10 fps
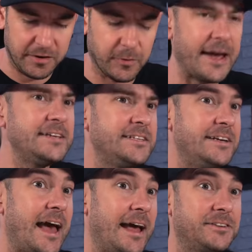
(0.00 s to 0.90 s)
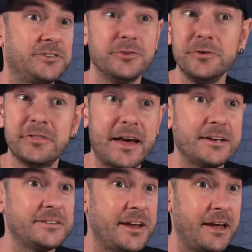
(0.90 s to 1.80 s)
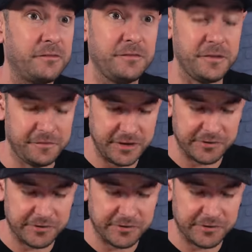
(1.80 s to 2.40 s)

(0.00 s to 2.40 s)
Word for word: It weighs in at 2,050